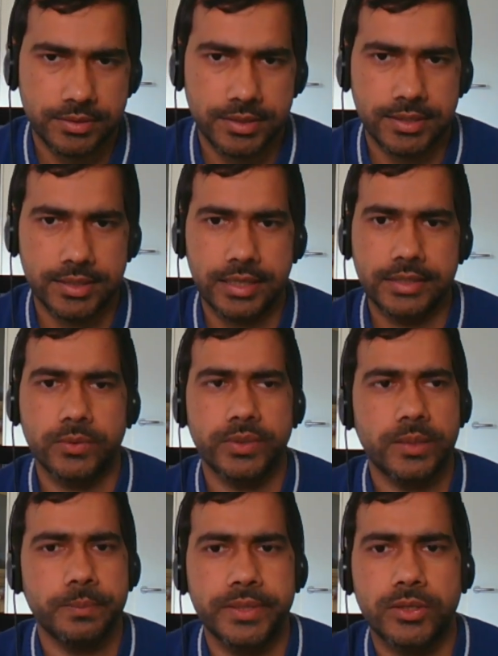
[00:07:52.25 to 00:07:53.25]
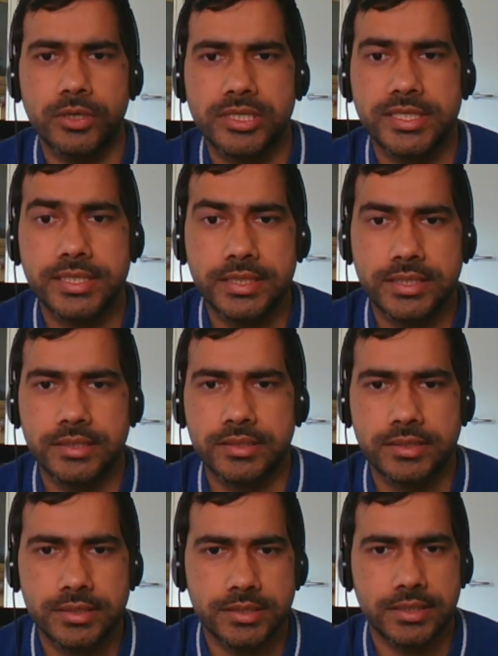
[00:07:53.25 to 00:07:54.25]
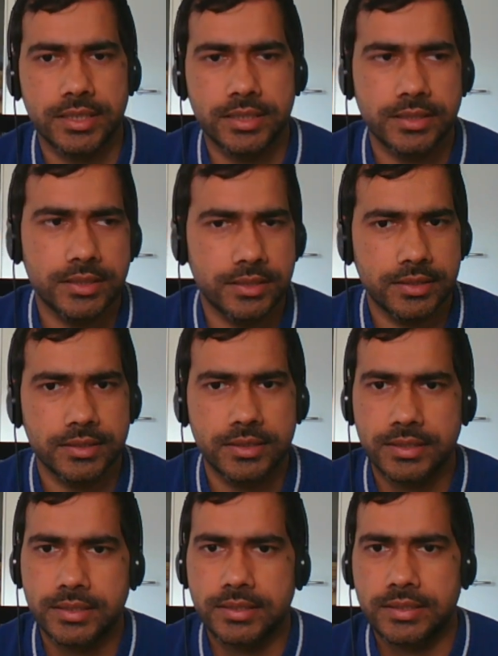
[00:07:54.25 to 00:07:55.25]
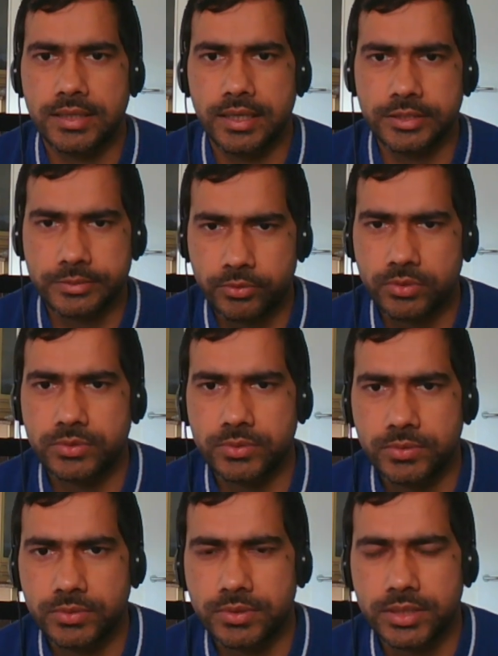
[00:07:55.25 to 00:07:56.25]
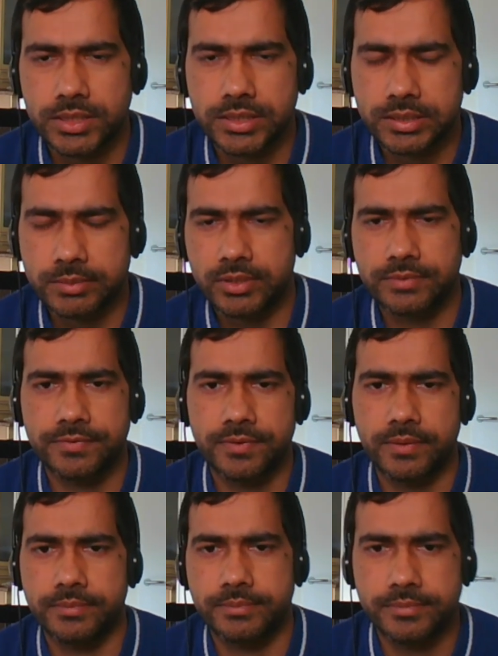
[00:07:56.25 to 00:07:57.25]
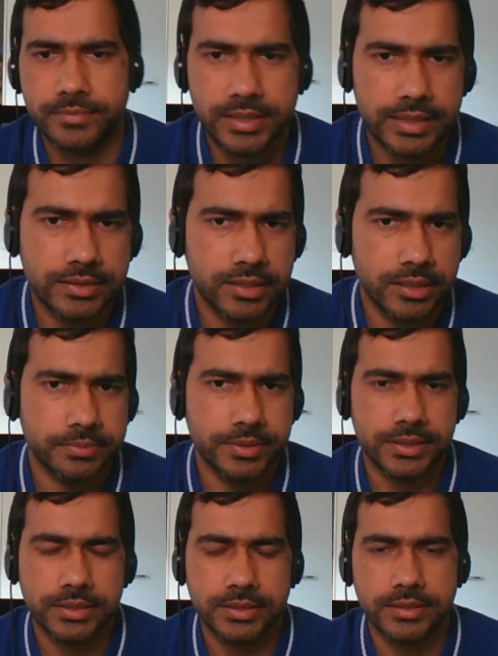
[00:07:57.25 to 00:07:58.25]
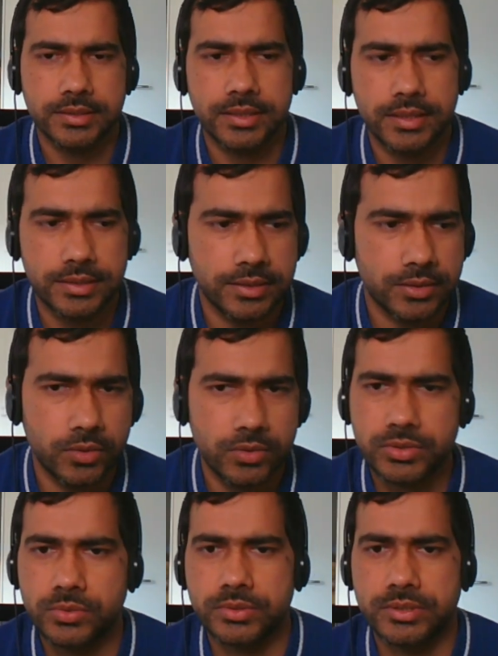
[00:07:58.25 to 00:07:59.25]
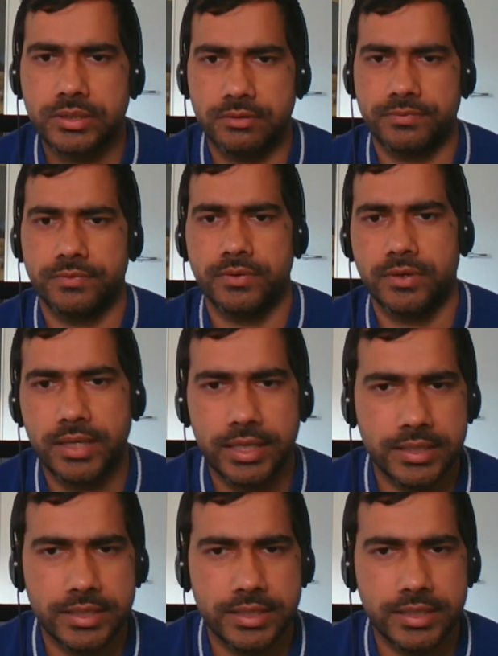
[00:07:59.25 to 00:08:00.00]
I know a company called G Research, and I spoke to someone from that company, and they're always looking out for